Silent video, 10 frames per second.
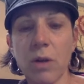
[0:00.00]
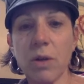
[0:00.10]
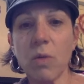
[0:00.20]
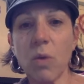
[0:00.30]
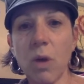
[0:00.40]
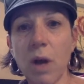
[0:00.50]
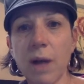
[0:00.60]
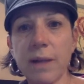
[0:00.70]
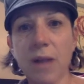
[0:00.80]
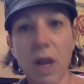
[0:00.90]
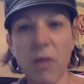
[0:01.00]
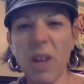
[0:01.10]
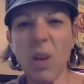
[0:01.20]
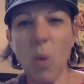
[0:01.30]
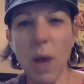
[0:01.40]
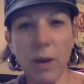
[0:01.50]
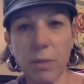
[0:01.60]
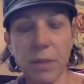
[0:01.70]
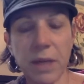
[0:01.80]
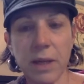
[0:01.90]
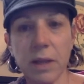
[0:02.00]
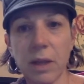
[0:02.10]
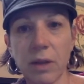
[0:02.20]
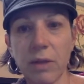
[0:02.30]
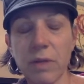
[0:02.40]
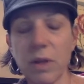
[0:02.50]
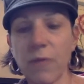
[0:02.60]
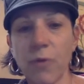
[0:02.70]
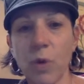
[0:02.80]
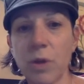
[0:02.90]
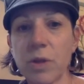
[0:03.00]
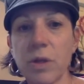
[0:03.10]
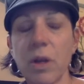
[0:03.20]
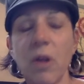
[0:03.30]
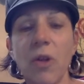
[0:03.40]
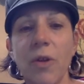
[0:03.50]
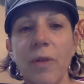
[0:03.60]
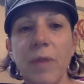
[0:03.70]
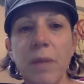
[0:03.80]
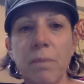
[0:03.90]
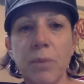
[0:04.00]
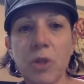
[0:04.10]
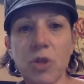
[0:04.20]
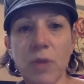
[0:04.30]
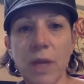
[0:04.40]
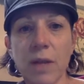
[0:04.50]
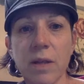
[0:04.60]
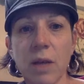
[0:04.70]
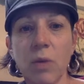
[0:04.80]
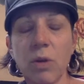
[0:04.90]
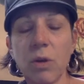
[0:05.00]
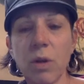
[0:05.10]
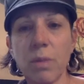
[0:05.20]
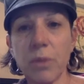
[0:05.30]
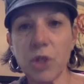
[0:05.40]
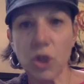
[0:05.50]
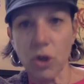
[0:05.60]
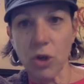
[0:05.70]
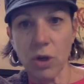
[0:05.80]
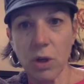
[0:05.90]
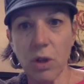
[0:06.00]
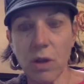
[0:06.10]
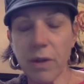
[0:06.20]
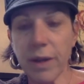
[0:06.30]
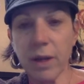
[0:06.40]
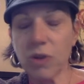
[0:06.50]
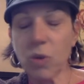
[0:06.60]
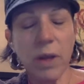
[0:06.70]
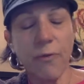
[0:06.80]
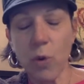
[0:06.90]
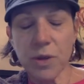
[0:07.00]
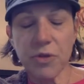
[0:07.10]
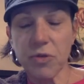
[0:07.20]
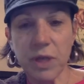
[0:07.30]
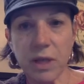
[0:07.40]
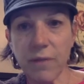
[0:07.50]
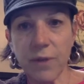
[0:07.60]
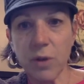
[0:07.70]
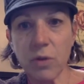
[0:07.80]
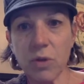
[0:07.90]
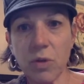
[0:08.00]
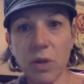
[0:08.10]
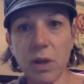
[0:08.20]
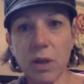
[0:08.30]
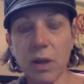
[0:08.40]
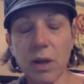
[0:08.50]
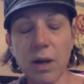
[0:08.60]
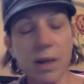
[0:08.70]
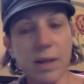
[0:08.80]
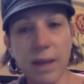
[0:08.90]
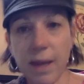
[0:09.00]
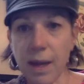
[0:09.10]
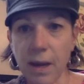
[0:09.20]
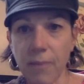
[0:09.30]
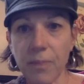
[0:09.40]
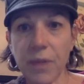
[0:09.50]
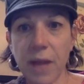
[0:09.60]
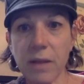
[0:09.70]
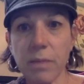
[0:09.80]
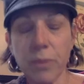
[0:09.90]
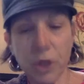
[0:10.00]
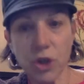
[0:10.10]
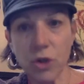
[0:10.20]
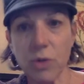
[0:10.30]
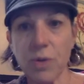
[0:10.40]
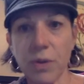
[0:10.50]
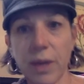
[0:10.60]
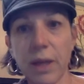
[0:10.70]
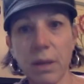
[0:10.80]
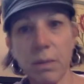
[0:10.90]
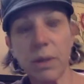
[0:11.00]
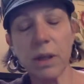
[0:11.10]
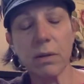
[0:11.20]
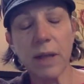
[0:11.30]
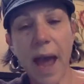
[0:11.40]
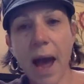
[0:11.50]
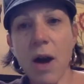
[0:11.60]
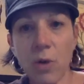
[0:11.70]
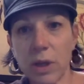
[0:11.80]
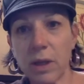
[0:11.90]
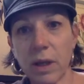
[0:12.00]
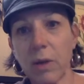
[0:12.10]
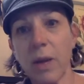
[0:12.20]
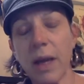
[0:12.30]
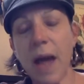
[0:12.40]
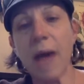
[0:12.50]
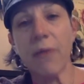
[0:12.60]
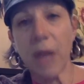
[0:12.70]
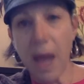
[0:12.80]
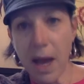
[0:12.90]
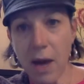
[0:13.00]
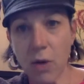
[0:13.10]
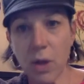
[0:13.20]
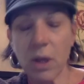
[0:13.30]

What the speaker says: so warthog is kind of like a wild pig that lives in the forest, and then butchering, it's like when you go to the butcher, like on 24th Street. If you go to the carniceria, that's a butcher. So they get a big cow in there, like a half a cow,